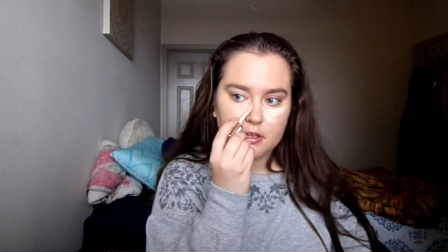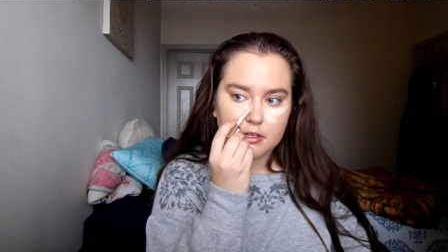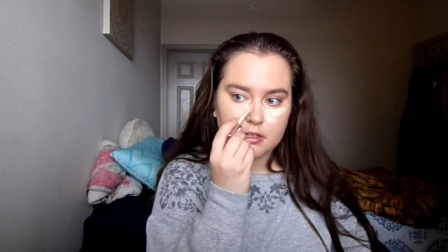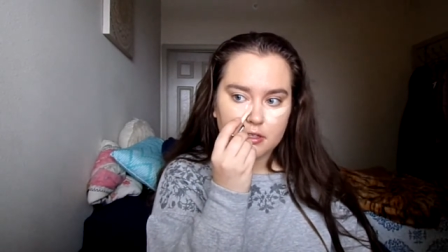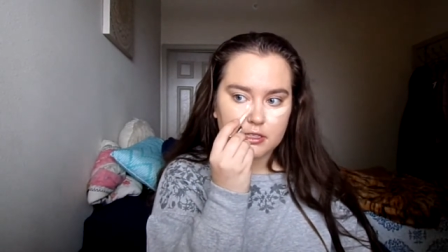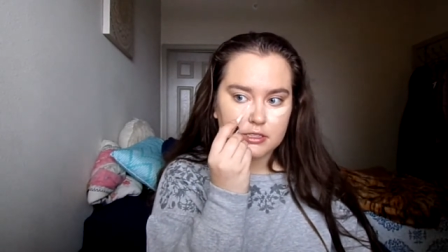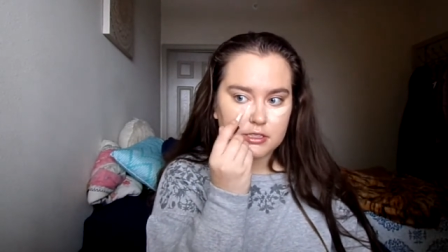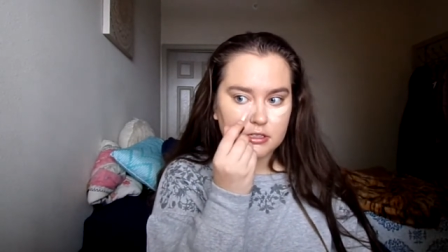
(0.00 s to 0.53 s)

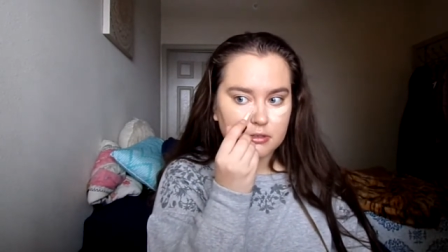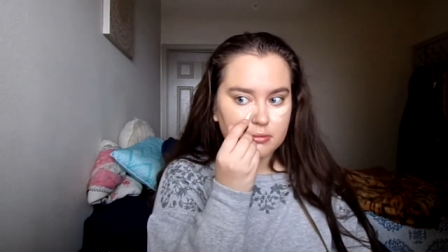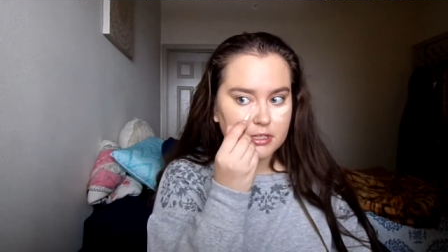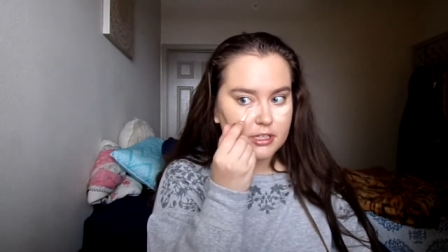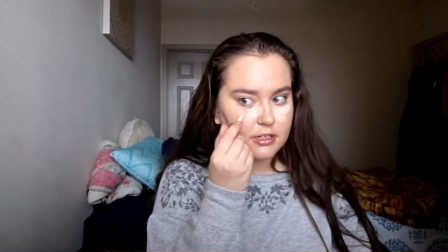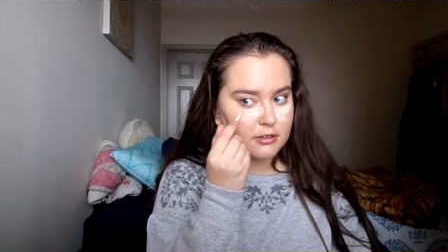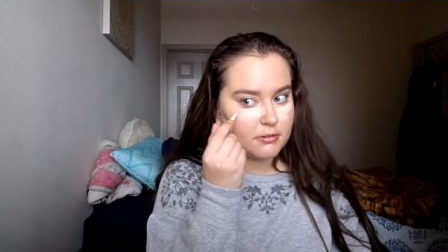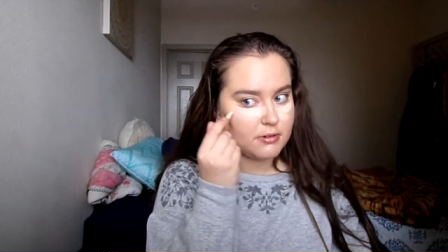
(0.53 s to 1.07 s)
because it'll be
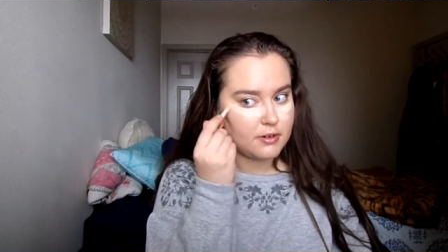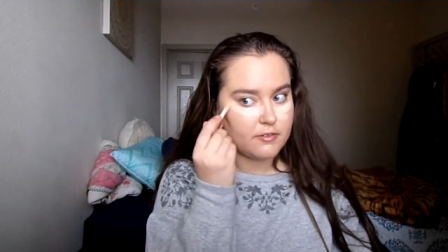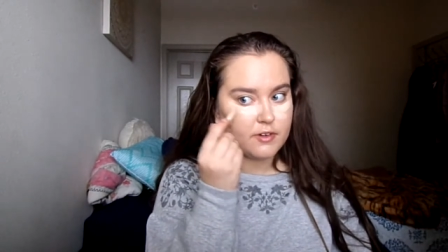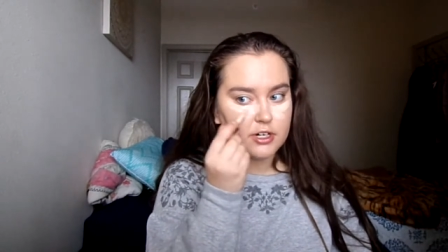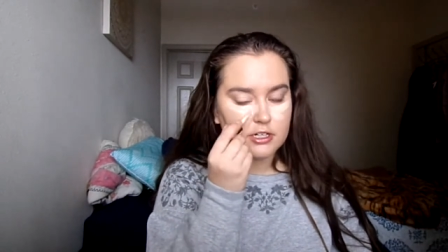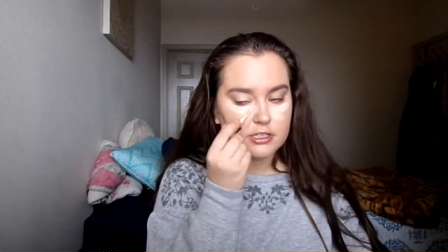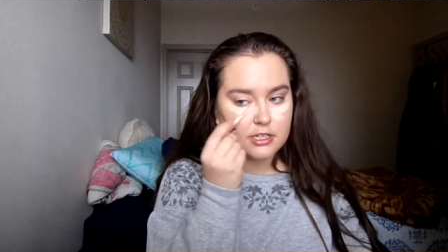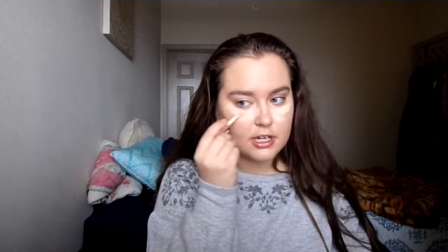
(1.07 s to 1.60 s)
like
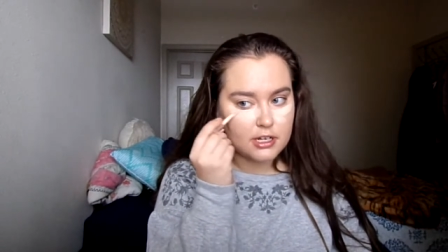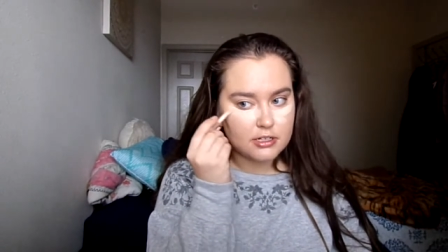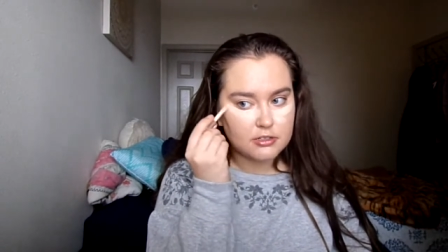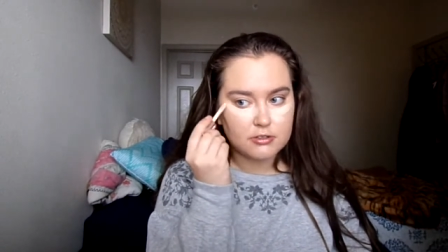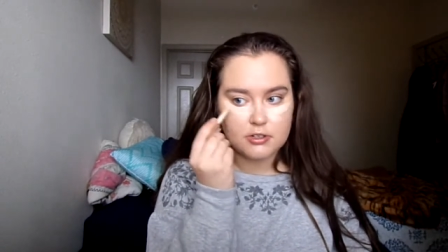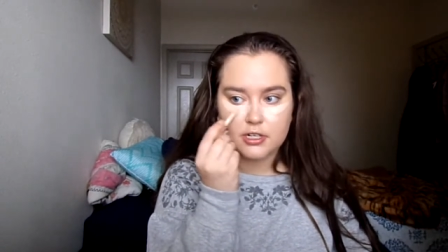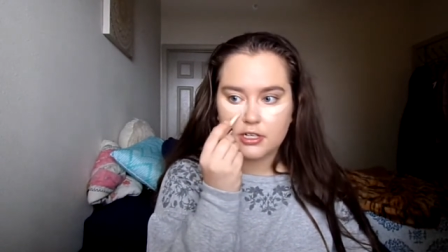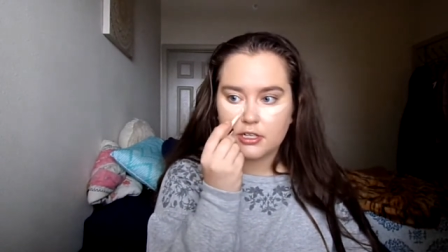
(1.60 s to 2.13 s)
reverse
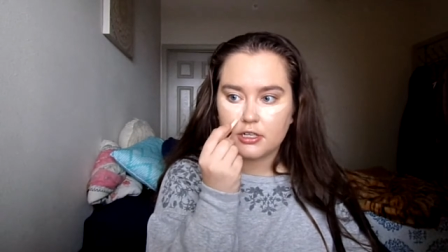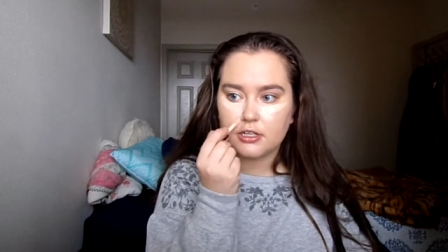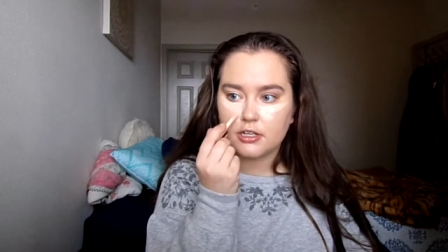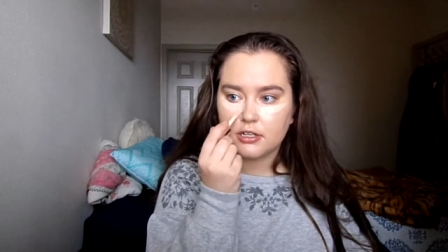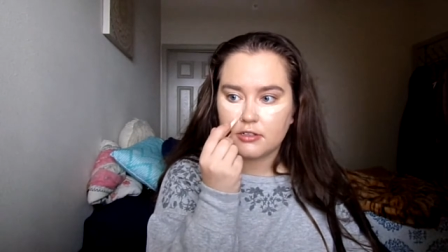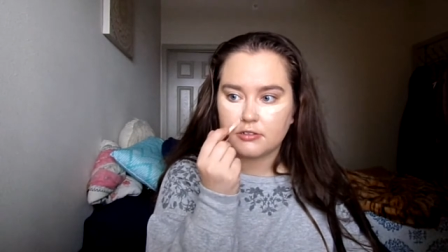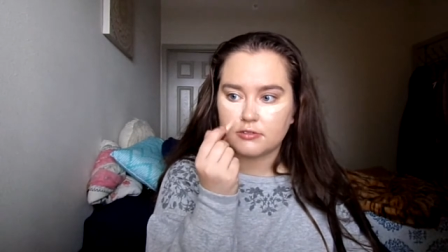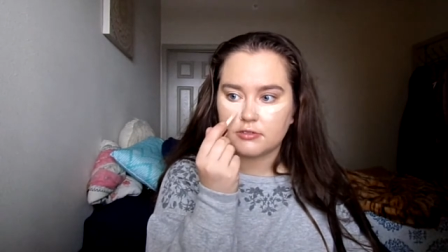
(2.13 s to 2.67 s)
contouring your
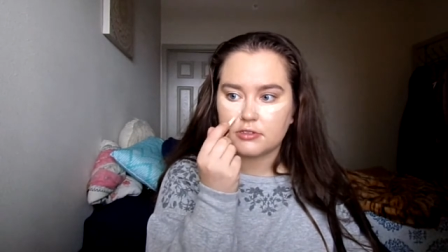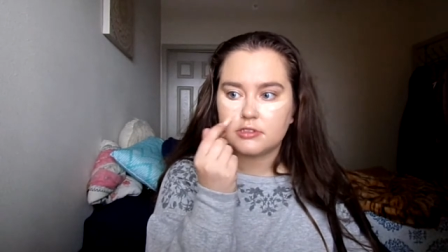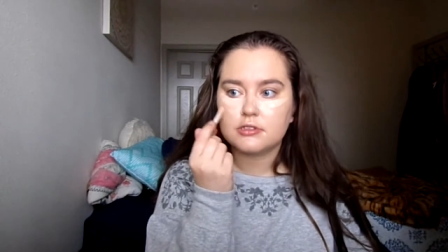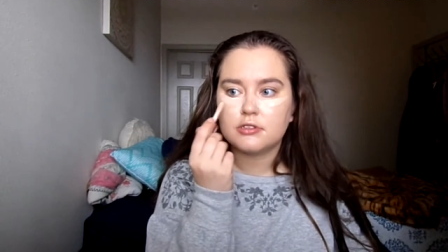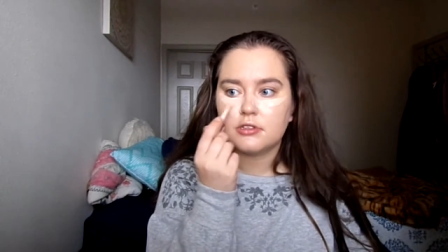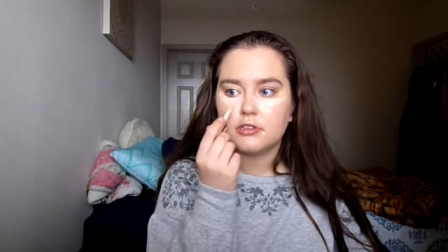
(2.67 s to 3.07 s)
nose.